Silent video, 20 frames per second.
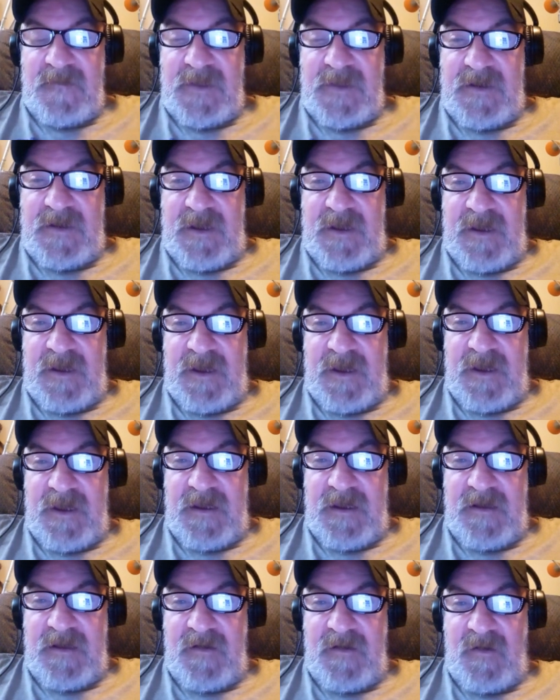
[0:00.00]

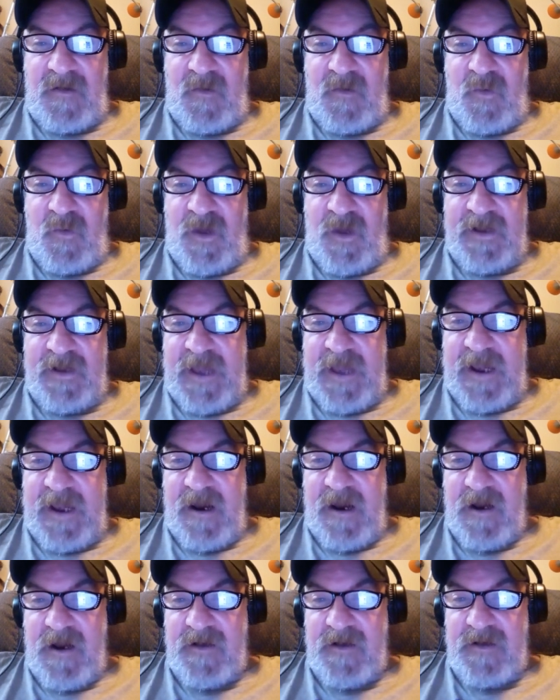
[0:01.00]
uh, one day
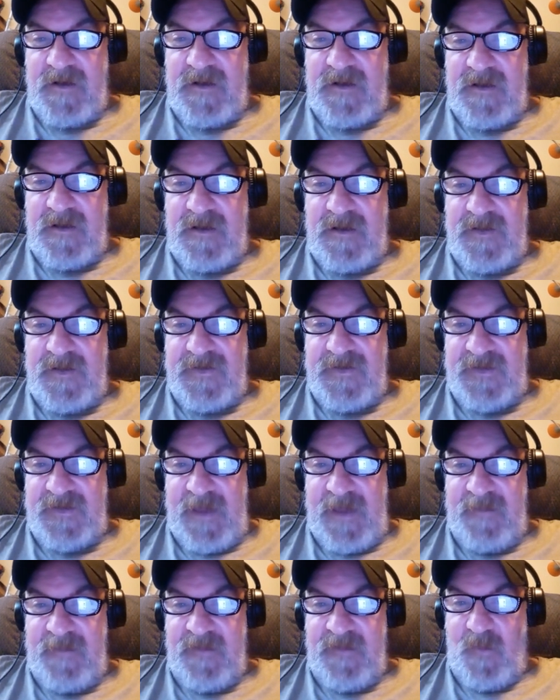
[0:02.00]
heard
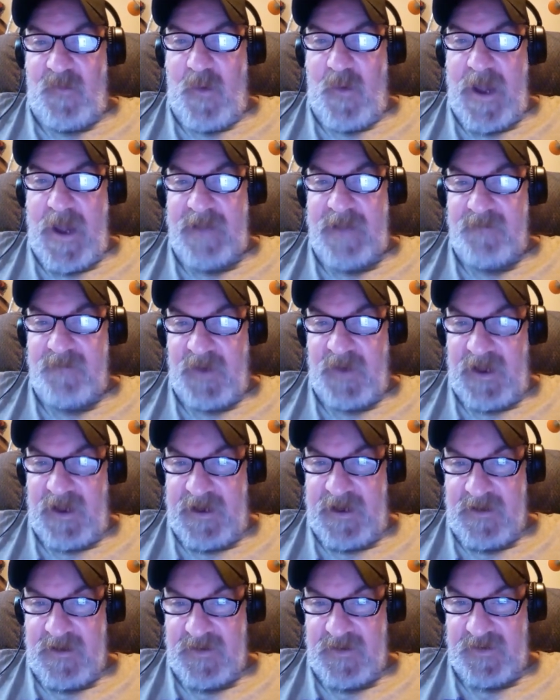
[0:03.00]
some of the white
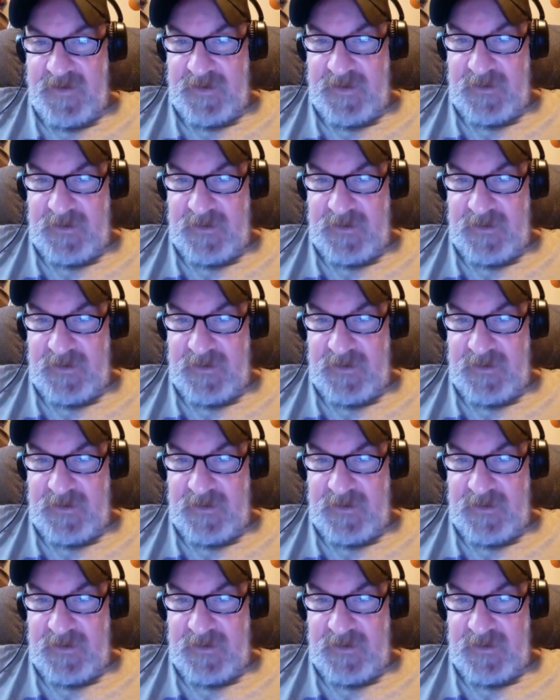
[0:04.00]
players